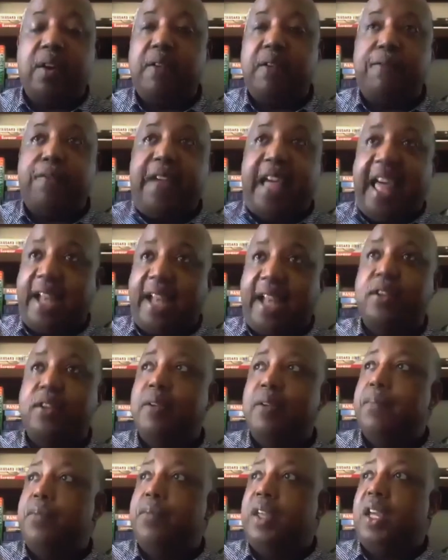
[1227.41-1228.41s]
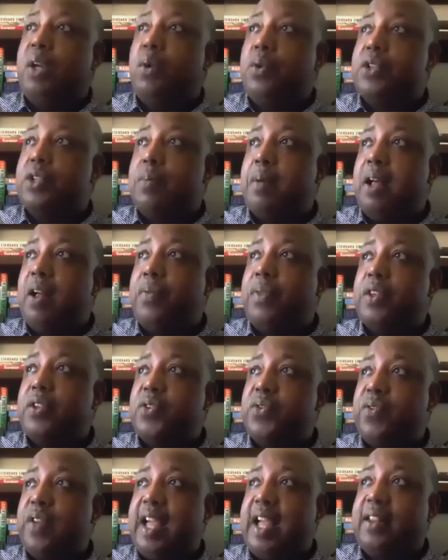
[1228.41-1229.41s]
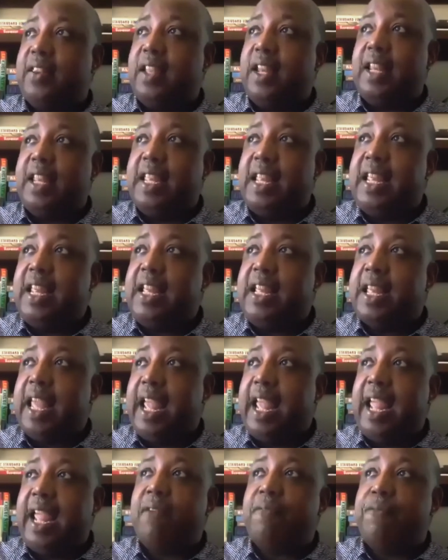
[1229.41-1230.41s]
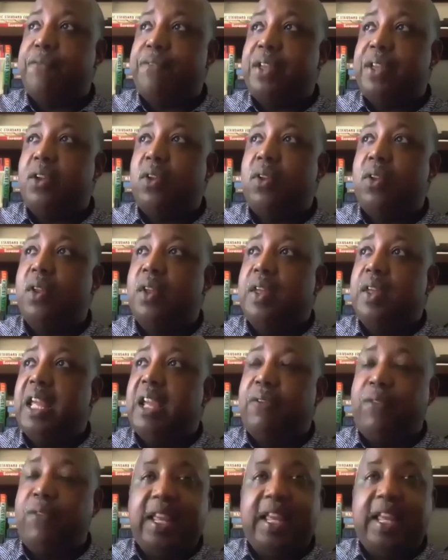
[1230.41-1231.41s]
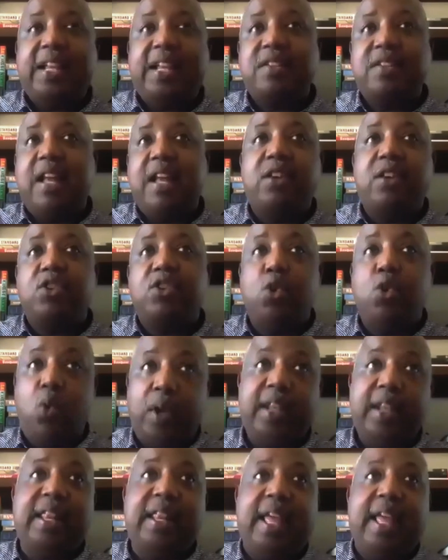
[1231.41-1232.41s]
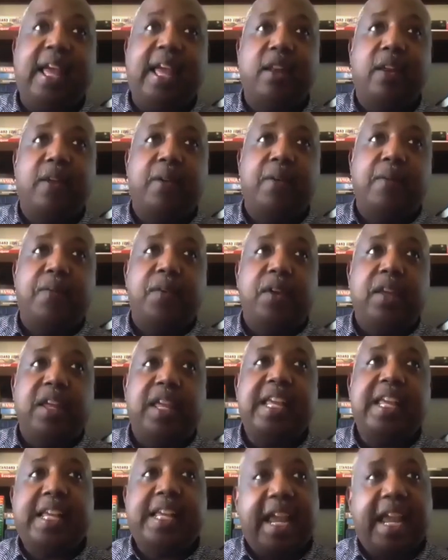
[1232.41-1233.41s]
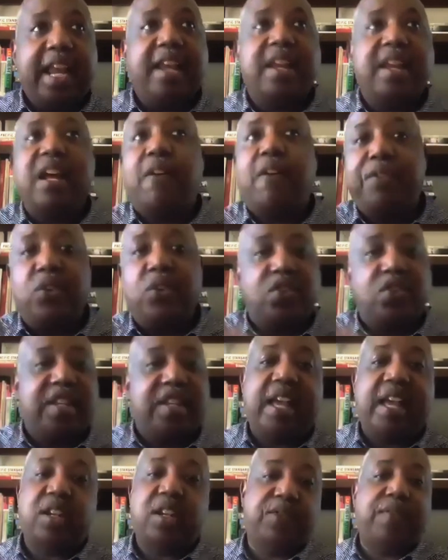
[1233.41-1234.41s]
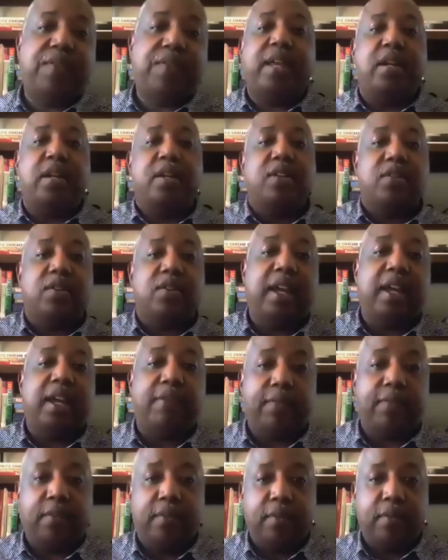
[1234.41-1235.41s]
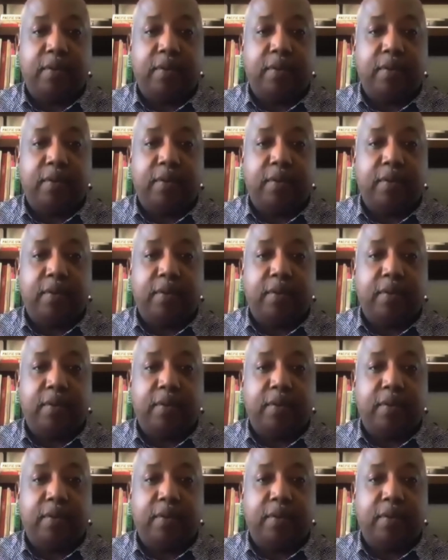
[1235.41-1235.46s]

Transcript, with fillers: In fact, it was about this fact that he can't feel, if he's not doing that, he cannot feel satisfied in his life.